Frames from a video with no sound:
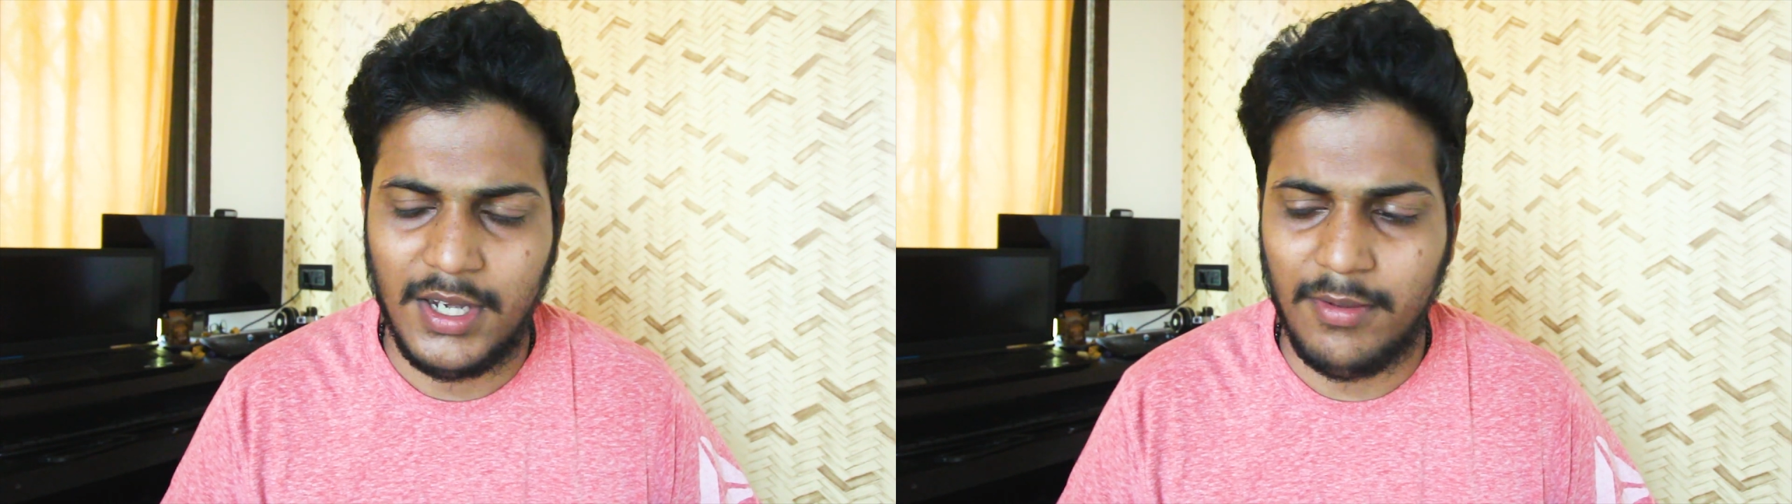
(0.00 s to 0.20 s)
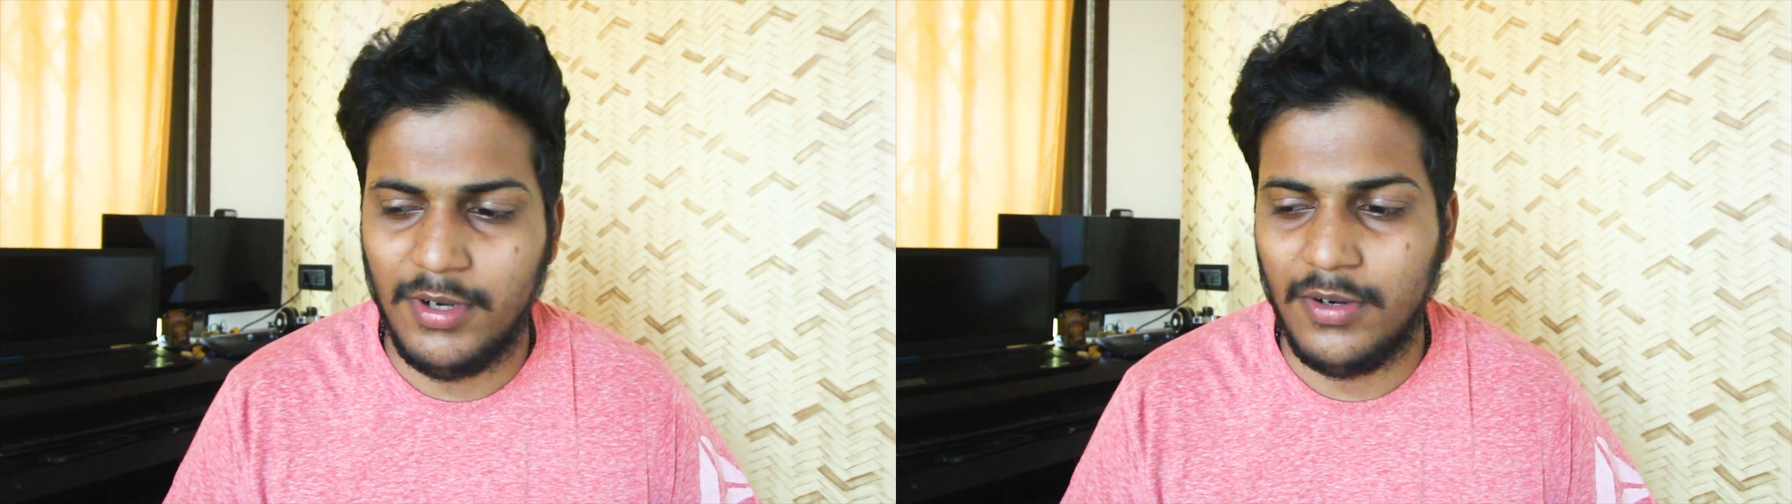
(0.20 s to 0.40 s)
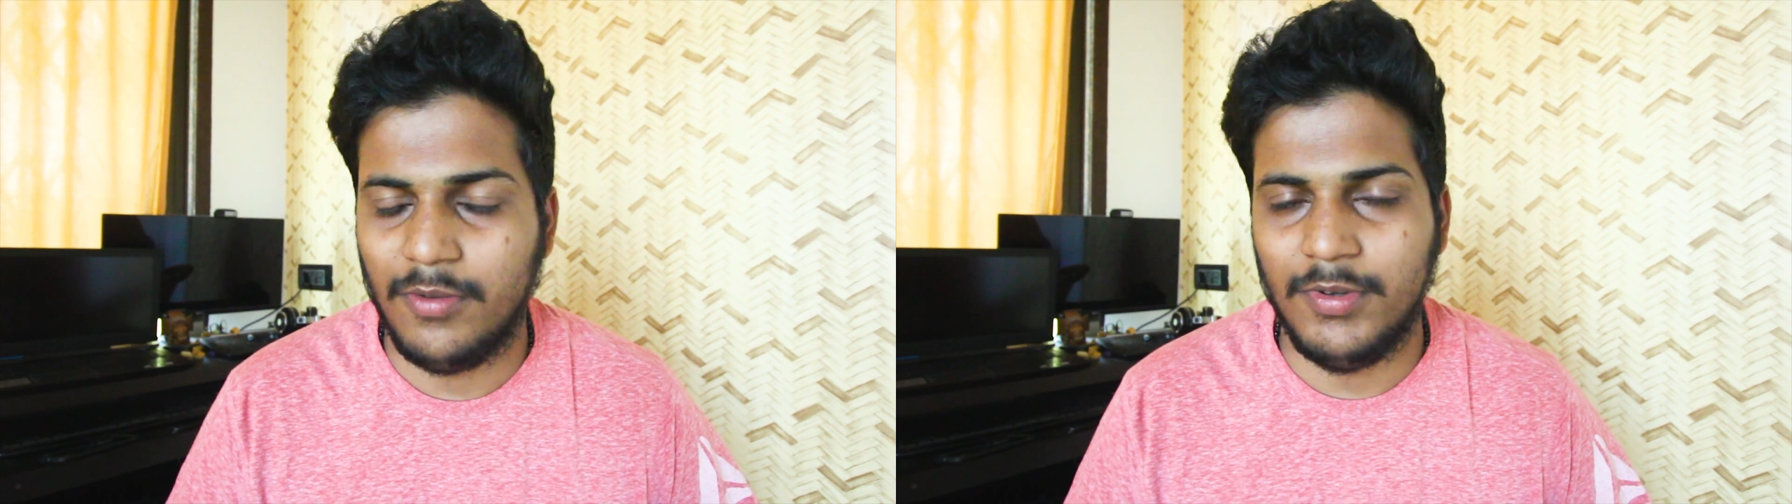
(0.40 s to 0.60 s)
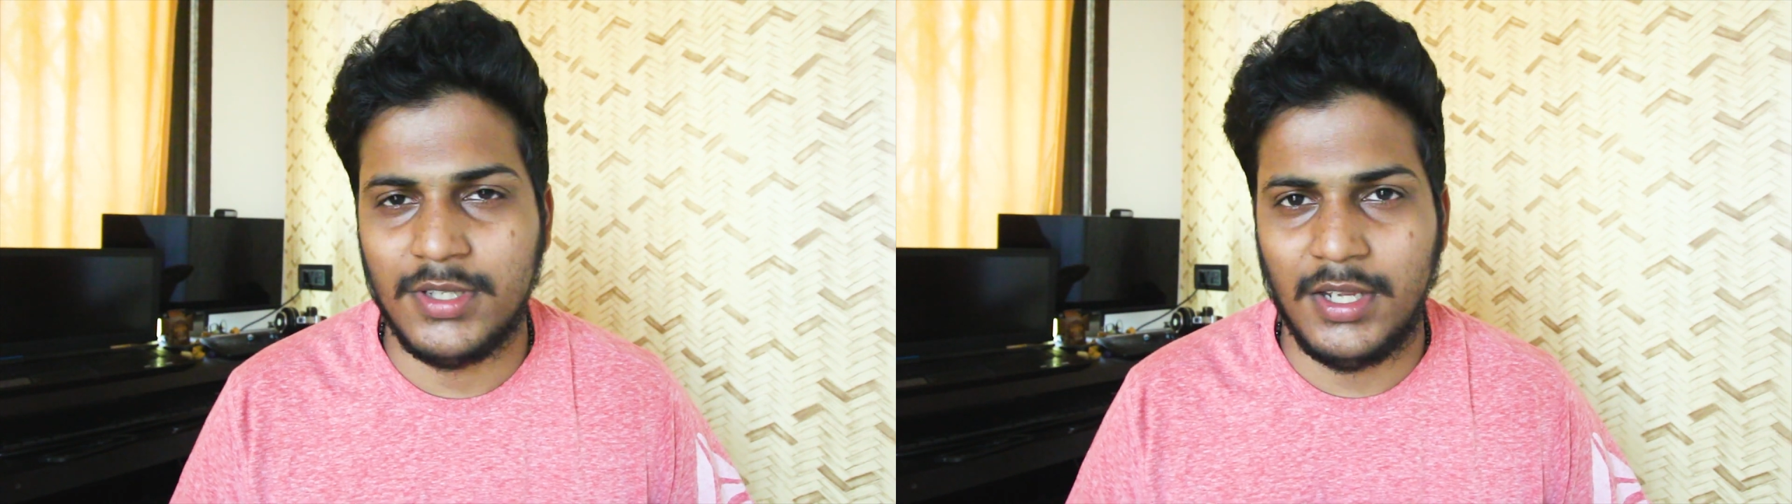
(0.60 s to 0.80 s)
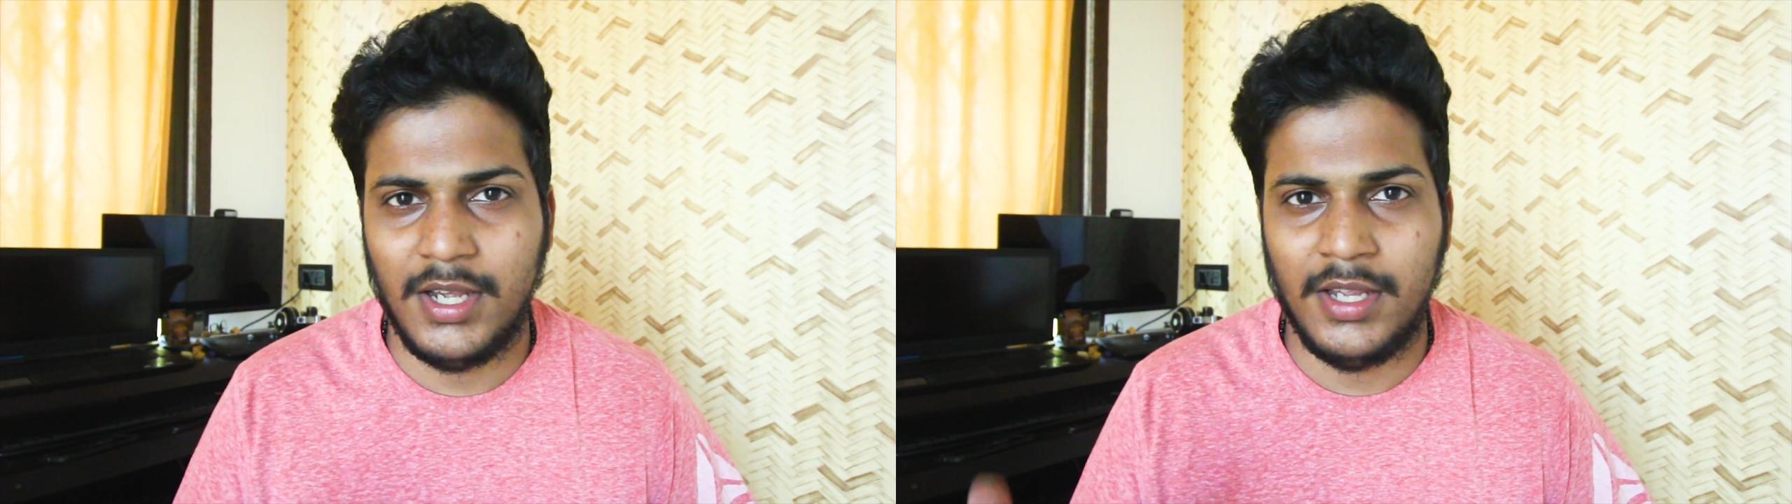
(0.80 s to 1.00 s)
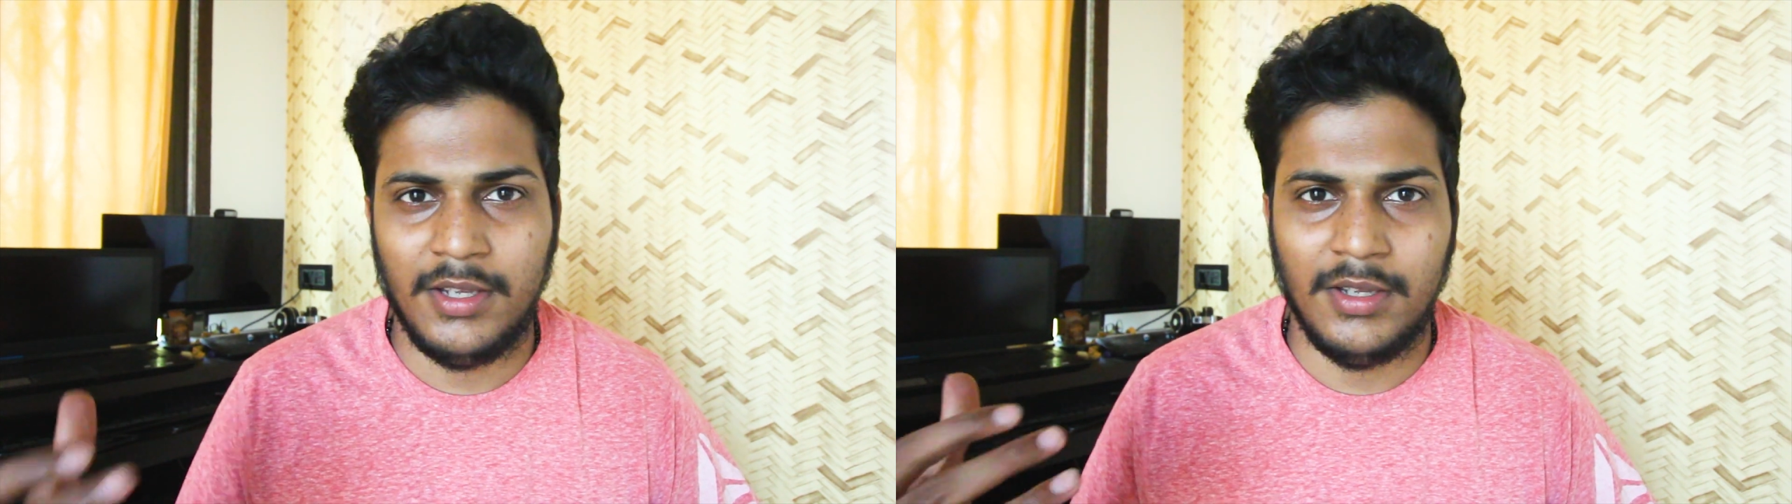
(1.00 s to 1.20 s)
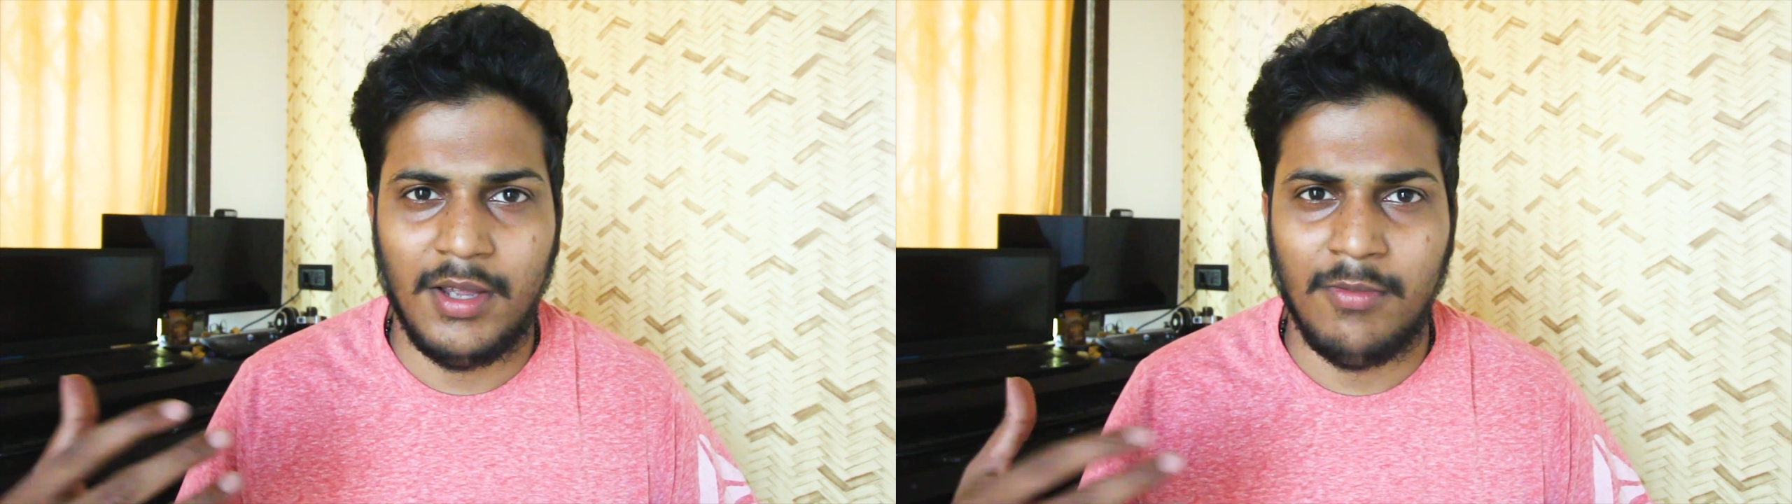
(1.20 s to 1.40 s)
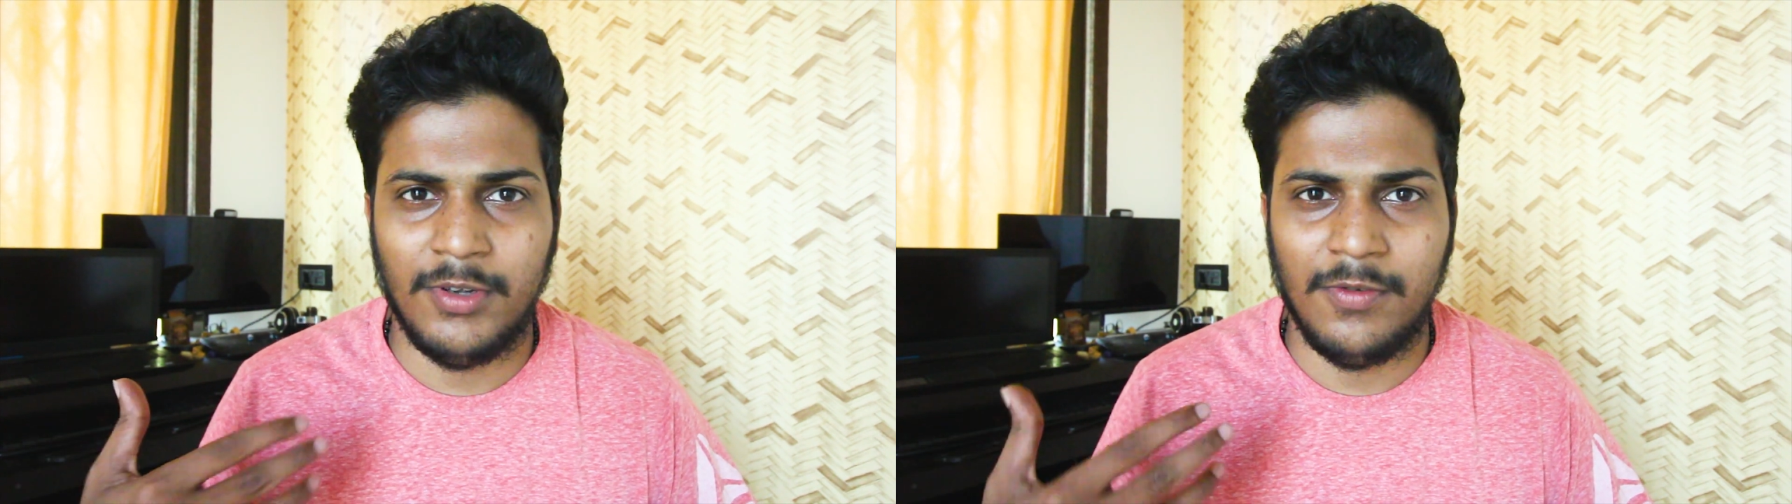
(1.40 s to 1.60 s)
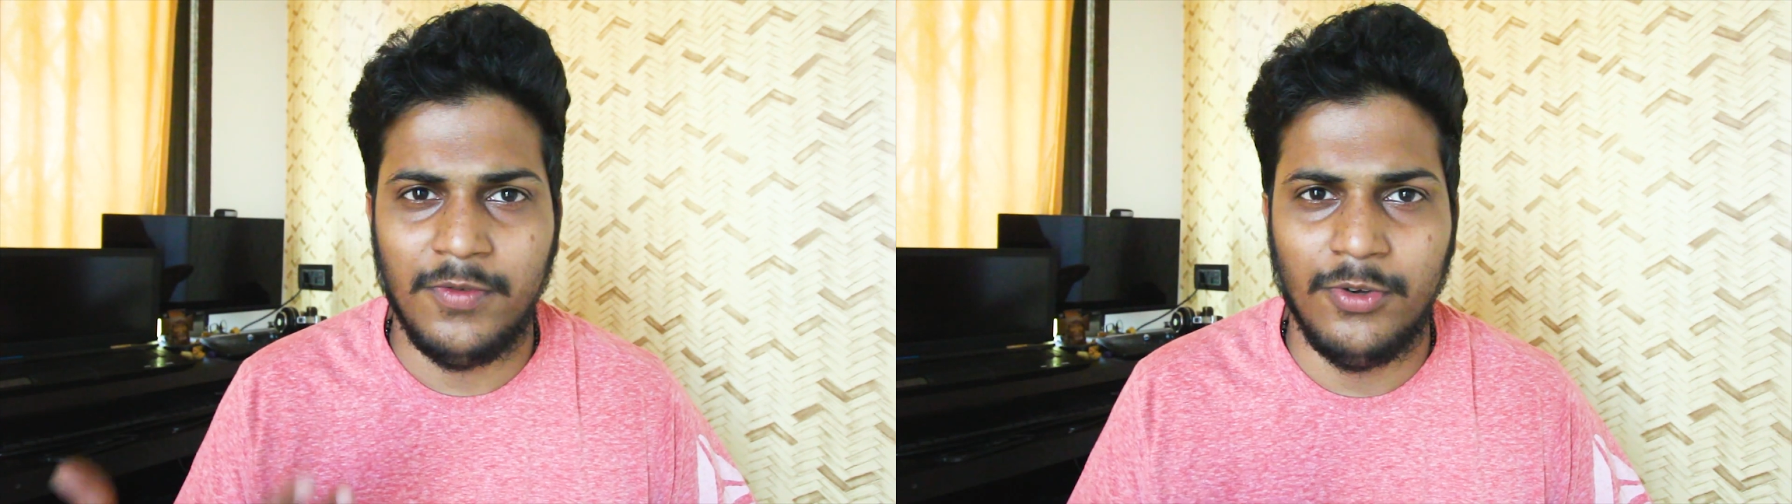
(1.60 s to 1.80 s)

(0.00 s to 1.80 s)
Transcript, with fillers: I mean obviously I am a